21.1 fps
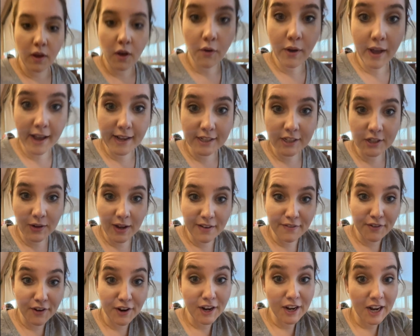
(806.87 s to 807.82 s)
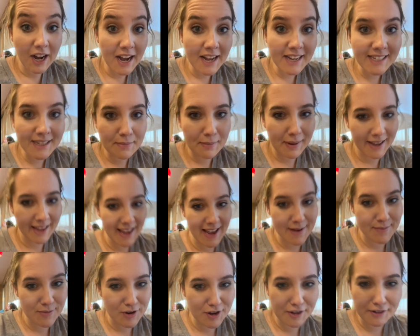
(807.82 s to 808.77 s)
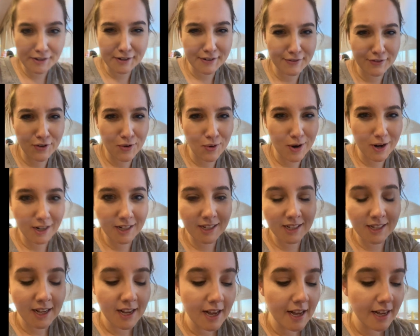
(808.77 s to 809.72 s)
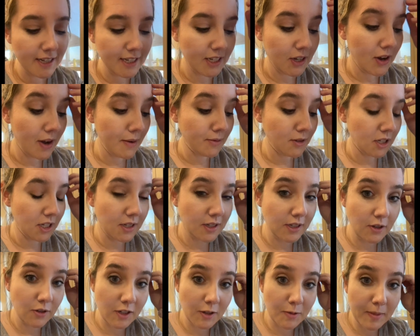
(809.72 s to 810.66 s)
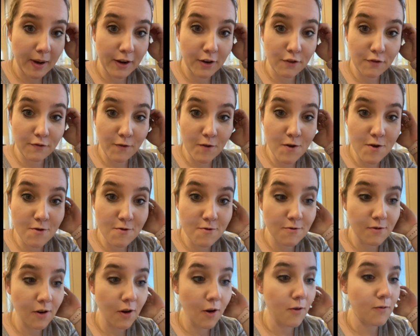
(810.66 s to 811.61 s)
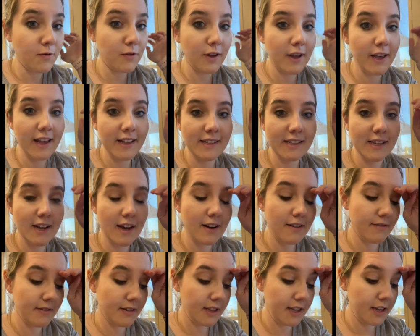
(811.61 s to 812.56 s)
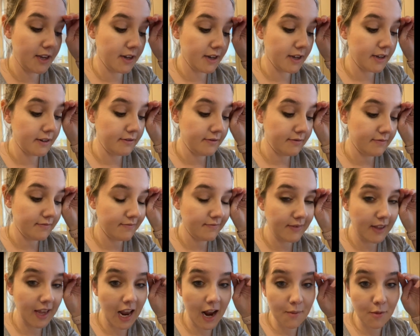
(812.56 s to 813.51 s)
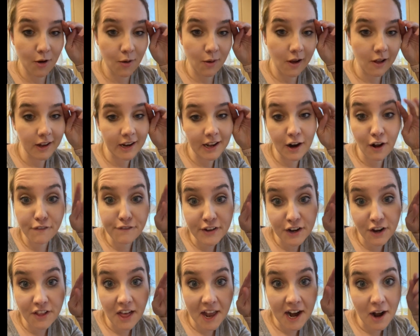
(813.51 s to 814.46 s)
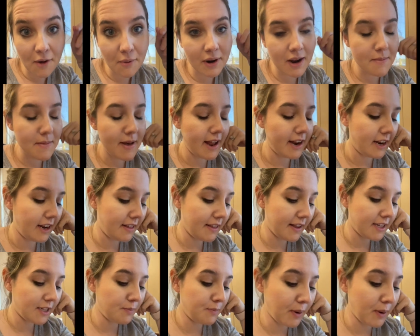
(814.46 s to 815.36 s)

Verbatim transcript: Okay, so I forgot my camera, of course. So I'm just using my new phone. Hopefully it's got a really good camera quality and I'll figure that out when I'm editing this.